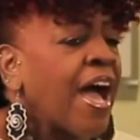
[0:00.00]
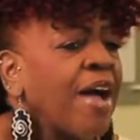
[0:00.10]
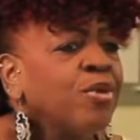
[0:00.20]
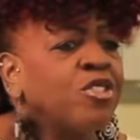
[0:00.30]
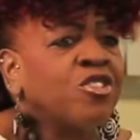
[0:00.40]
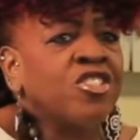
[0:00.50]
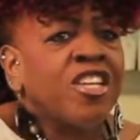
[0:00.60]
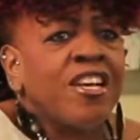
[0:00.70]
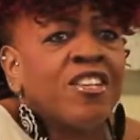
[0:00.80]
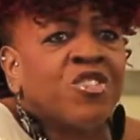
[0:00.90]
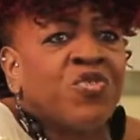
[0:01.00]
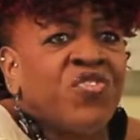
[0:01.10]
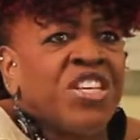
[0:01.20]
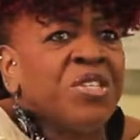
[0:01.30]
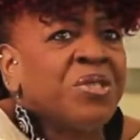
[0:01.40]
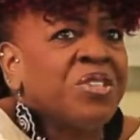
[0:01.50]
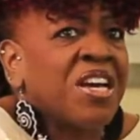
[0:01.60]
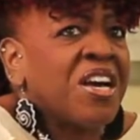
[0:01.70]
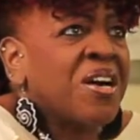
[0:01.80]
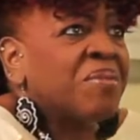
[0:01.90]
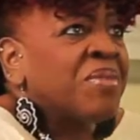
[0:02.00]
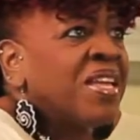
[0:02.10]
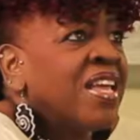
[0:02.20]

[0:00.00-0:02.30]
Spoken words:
I was just filled up.